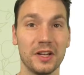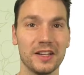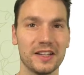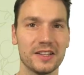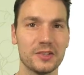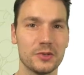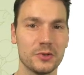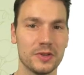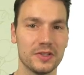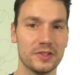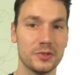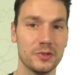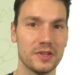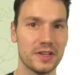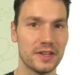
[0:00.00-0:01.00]
what I can
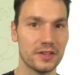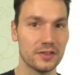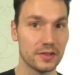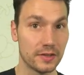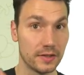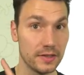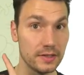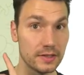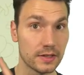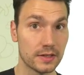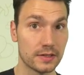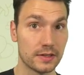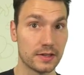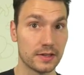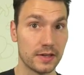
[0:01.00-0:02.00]
do here, this
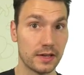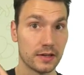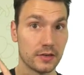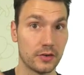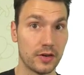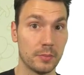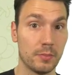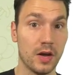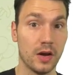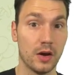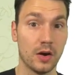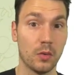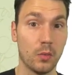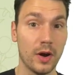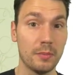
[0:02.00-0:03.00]
is the Telegram
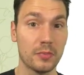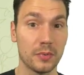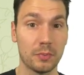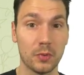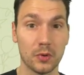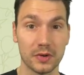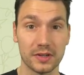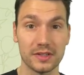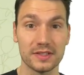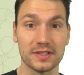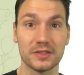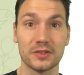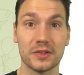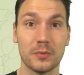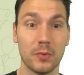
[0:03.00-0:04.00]
web portal,
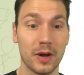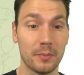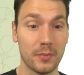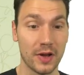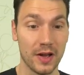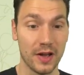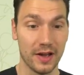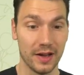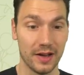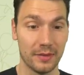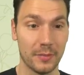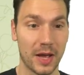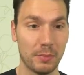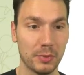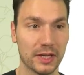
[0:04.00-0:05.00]
so the web
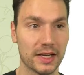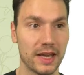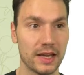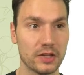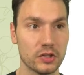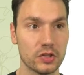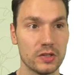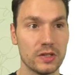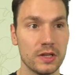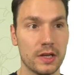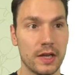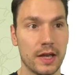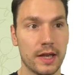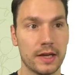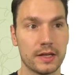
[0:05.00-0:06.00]
application,
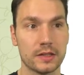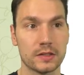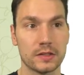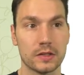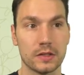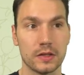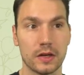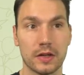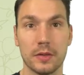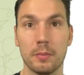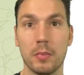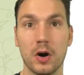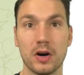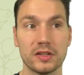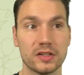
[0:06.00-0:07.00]
and the
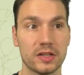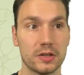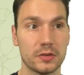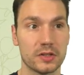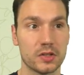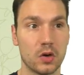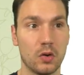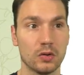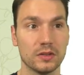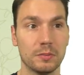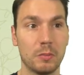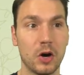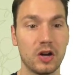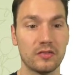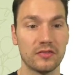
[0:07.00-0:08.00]
bot here is
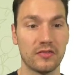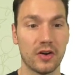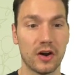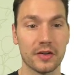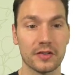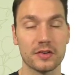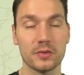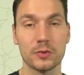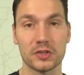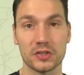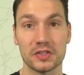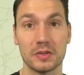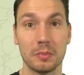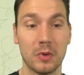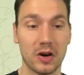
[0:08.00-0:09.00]
called Bot Father, which
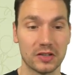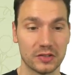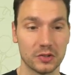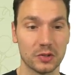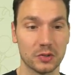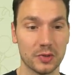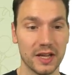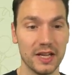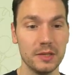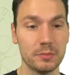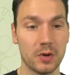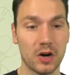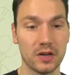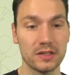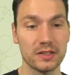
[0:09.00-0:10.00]
is a bot to create
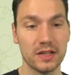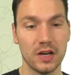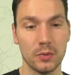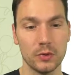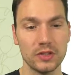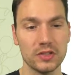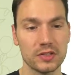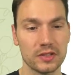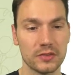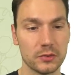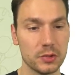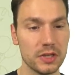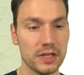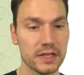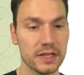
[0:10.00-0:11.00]
bots, which is
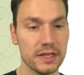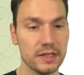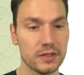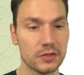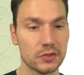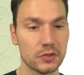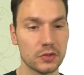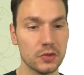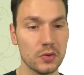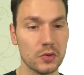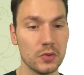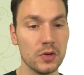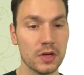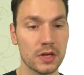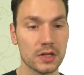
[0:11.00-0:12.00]
really easy to
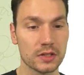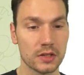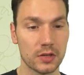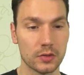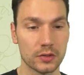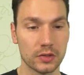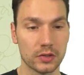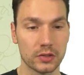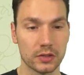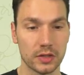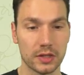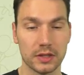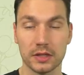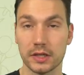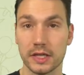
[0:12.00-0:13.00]
do. So you
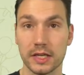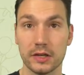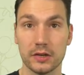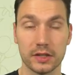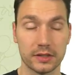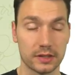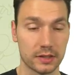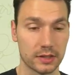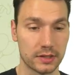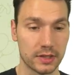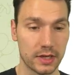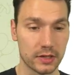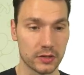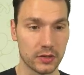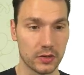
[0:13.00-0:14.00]
here it
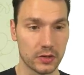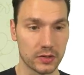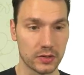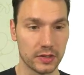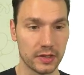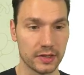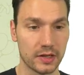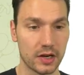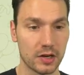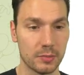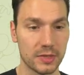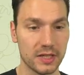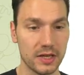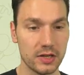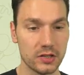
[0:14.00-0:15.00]
tells you also the
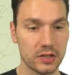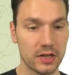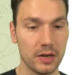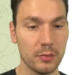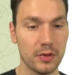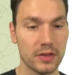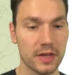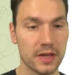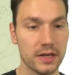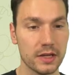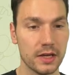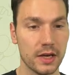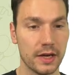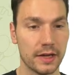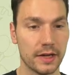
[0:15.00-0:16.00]
documentation, everything,
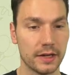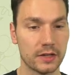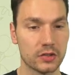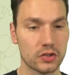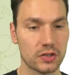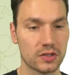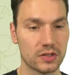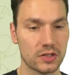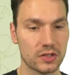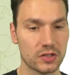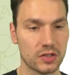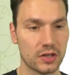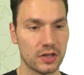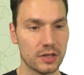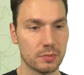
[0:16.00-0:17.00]
and I can just
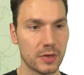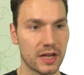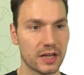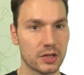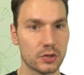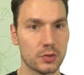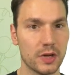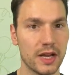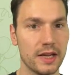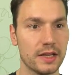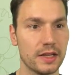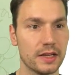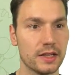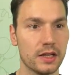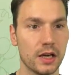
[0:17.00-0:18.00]
start by
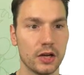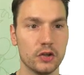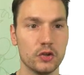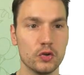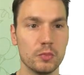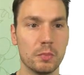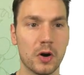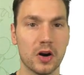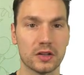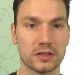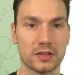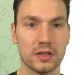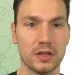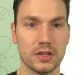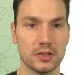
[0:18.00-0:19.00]
creating a new
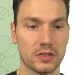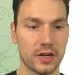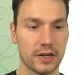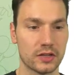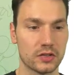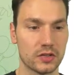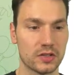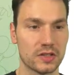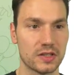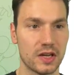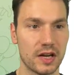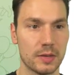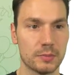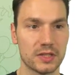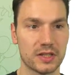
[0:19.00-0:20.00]
bot. So I can just
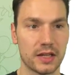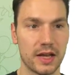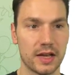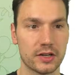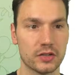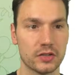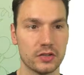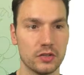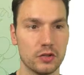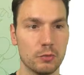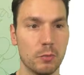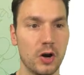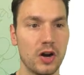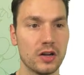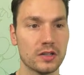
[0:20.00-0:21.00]
type slash new
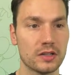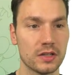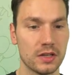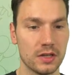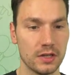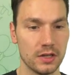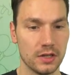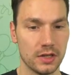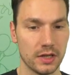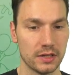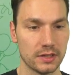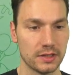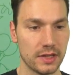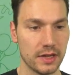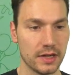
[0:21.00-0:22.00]
bot
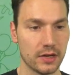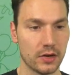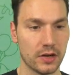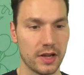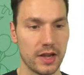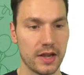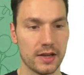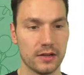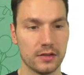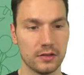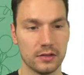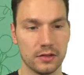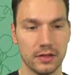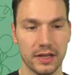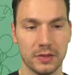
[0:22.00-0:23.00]
and saying, okay,
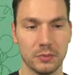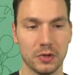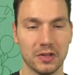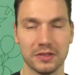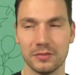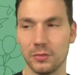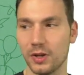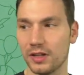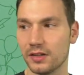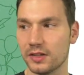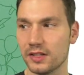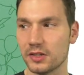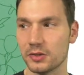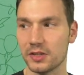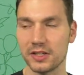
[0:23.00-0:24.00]
it will, well,
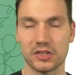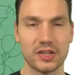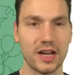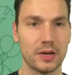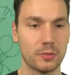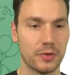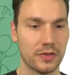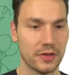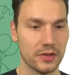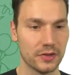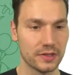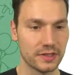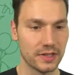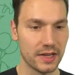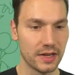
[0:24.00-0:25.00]
literally chat with you
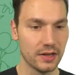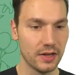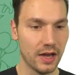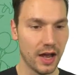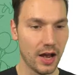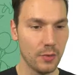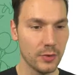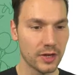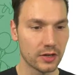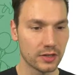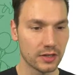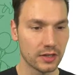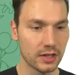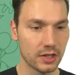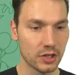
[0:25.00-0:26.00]
and saying, how are we
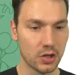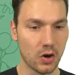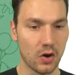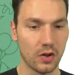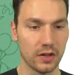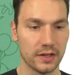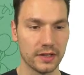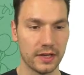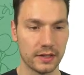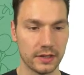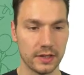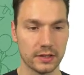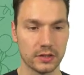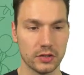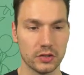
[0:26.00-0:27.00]
gonna call it? And
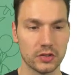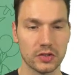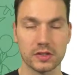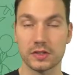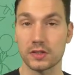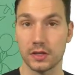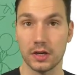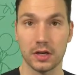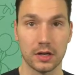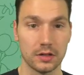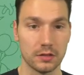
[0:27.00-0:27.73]
then you just